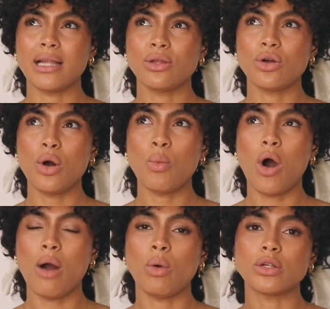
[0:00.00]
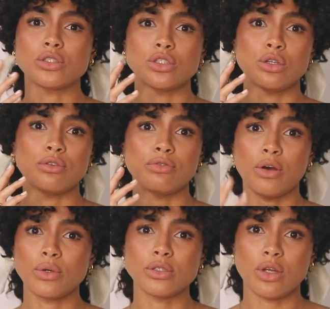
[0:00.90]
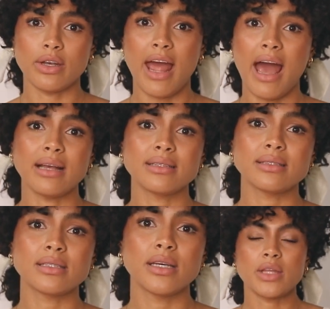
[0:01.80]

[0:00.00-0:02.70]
and look at what I want to focus on next.